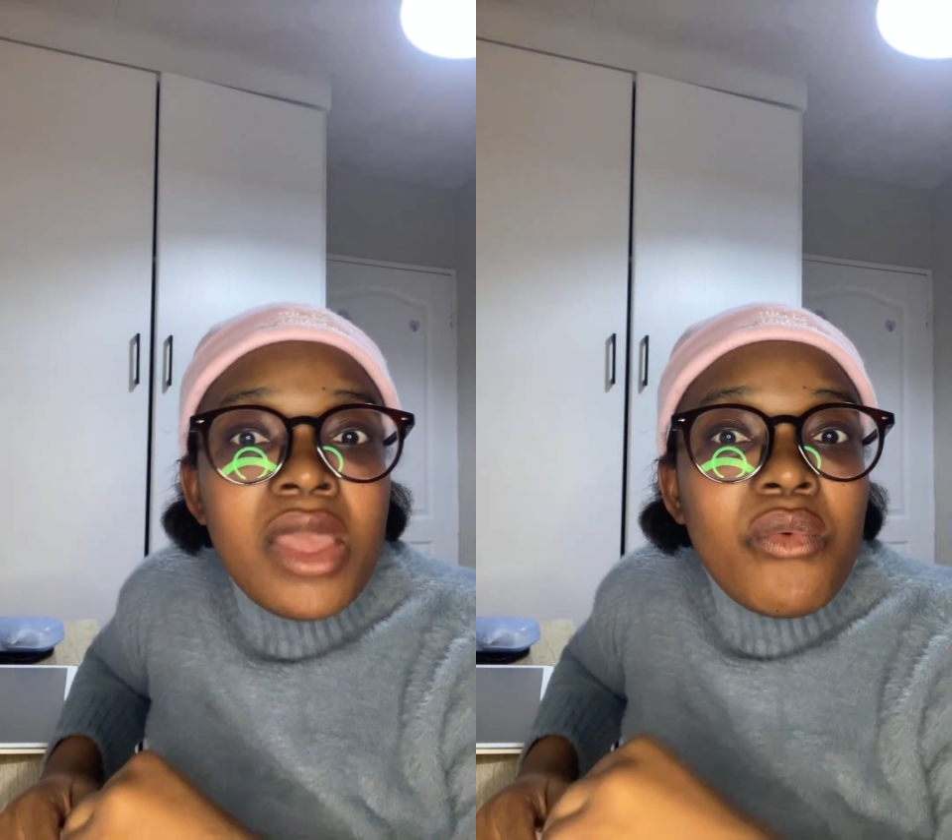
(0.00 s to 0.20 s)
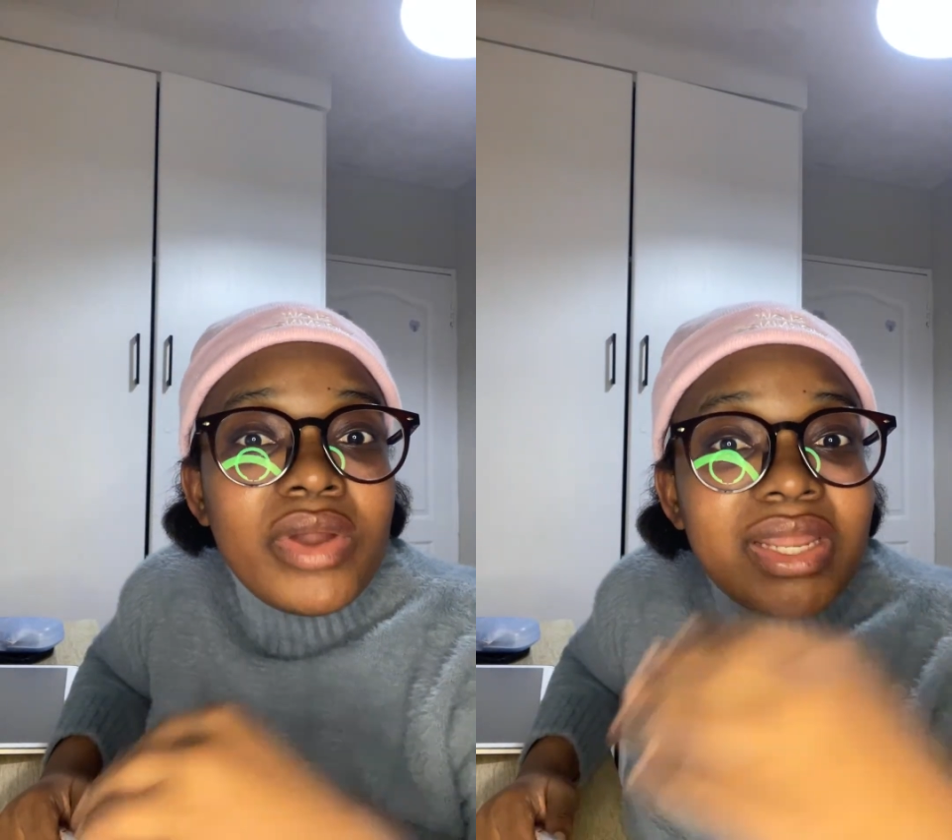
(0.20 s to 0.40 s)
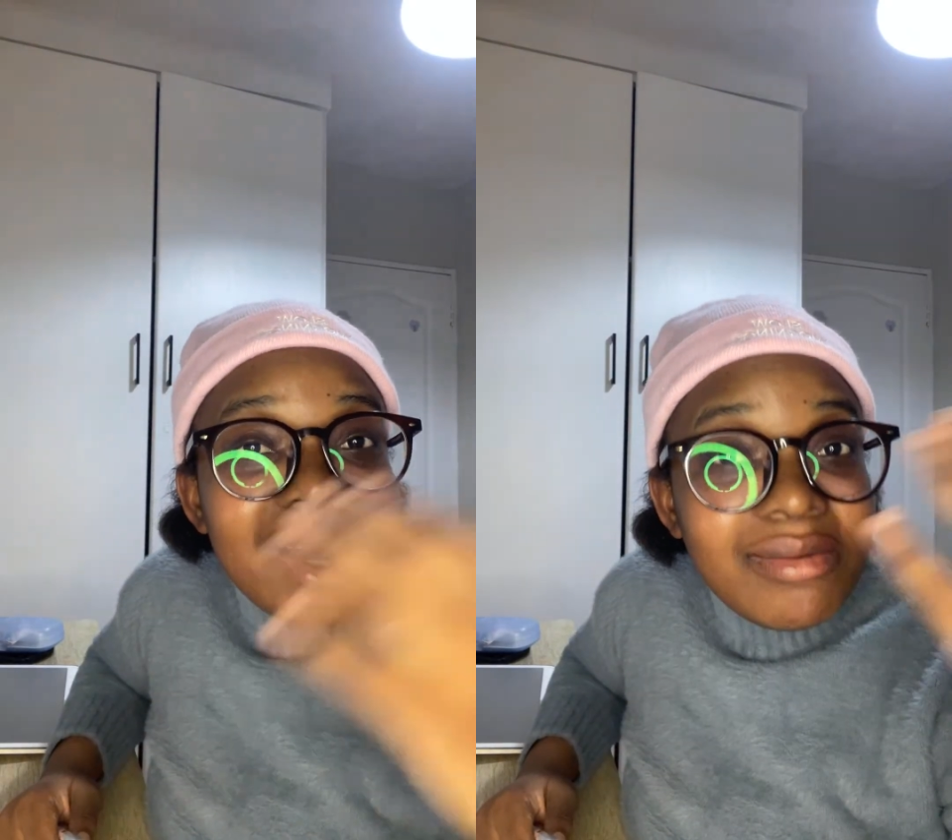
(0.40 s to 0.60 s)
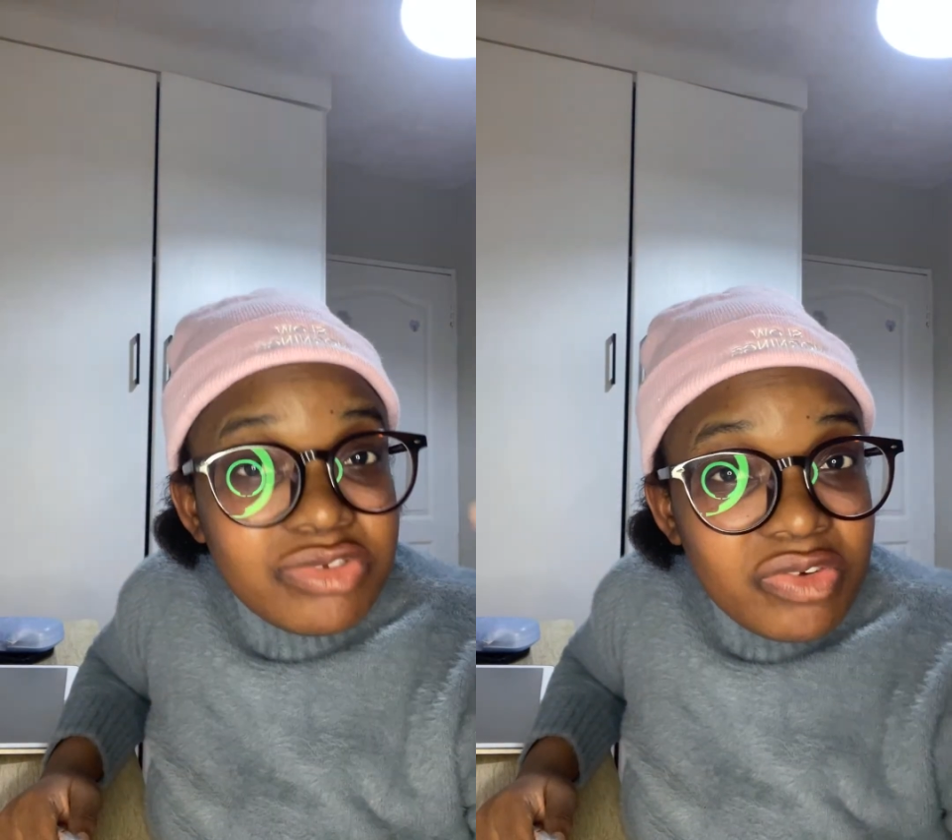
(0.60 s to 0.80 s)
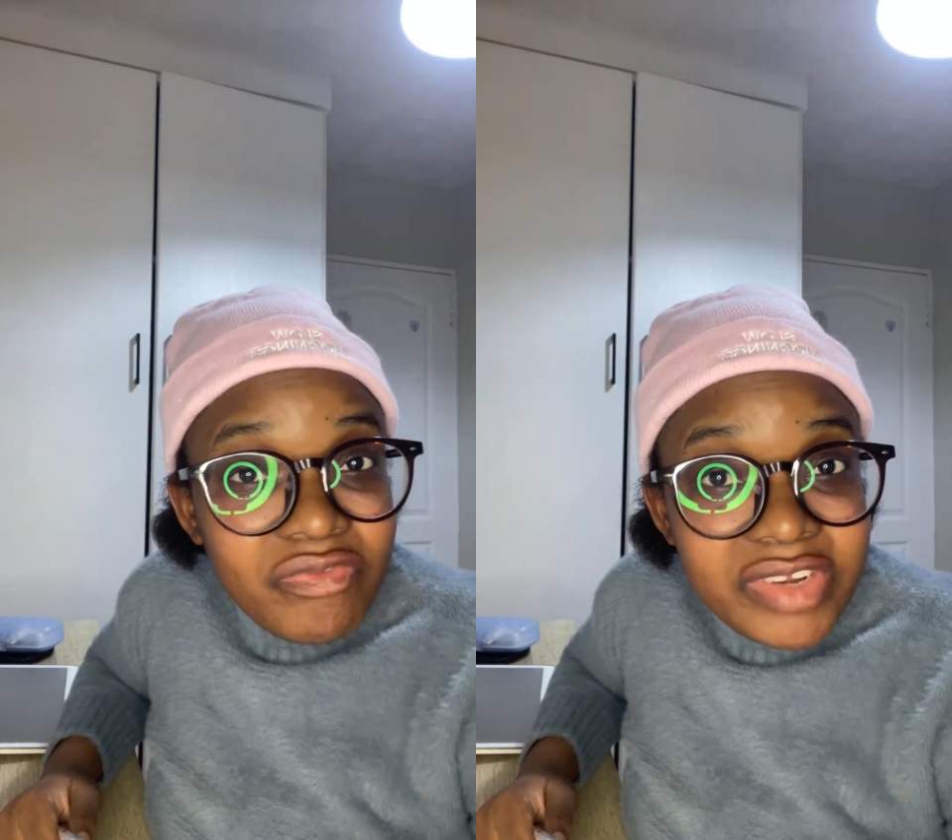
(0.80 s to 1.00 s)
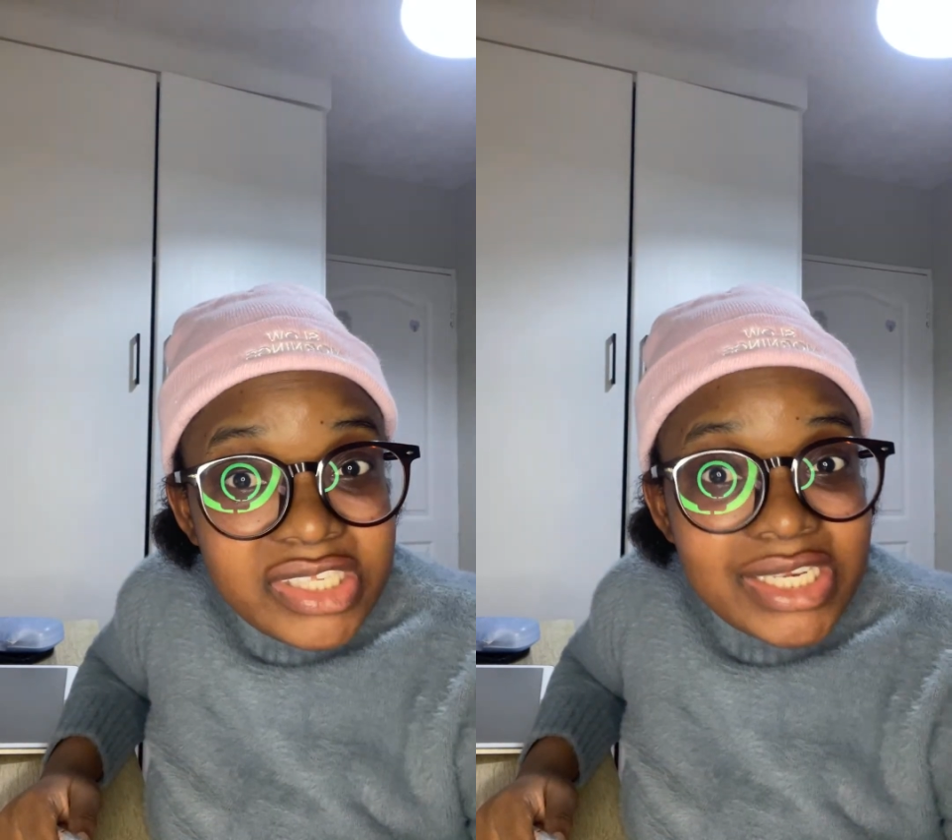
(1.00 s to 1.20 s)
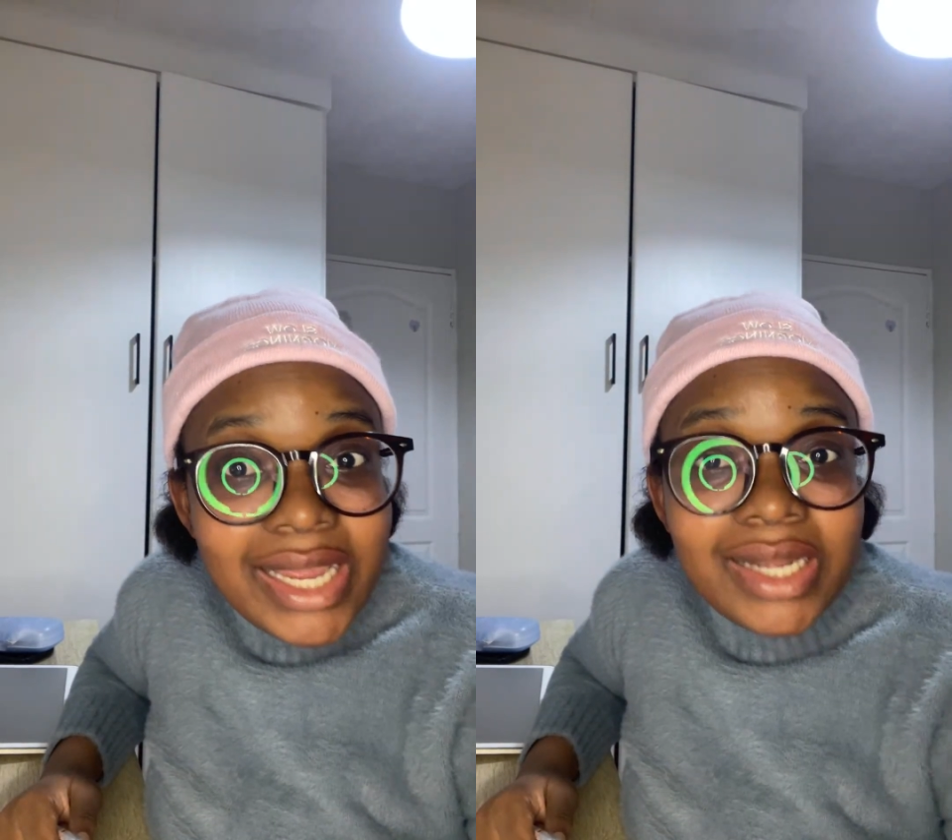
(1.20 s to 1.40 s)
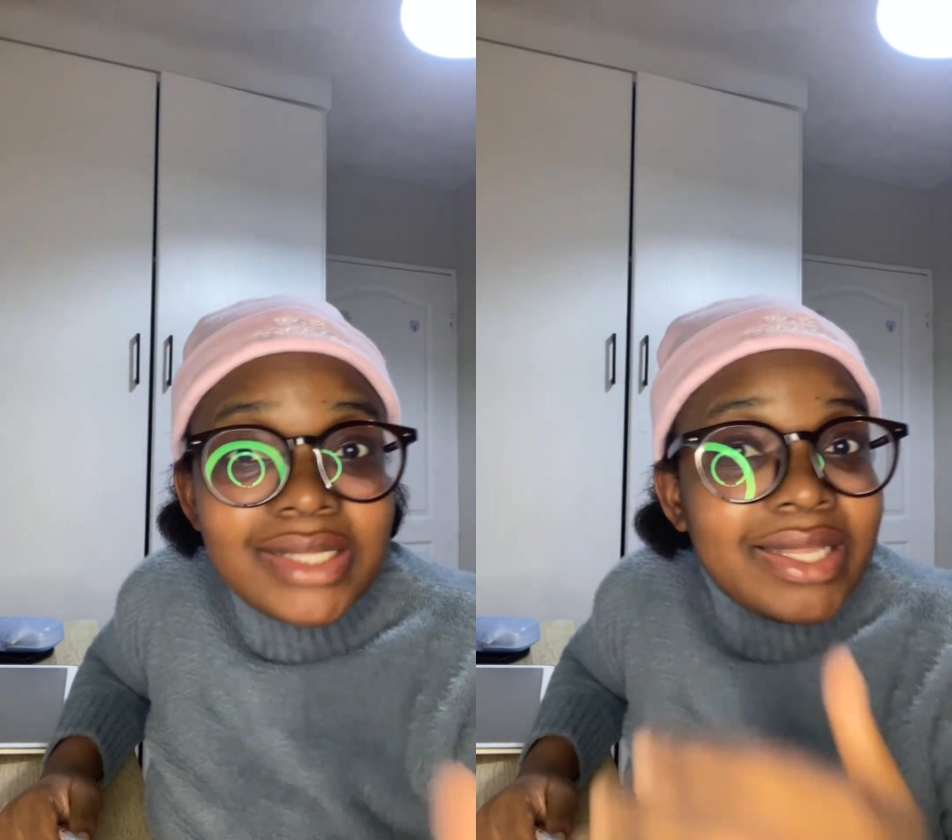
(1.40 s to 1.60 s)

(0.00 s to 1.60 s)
when it comes to fintech,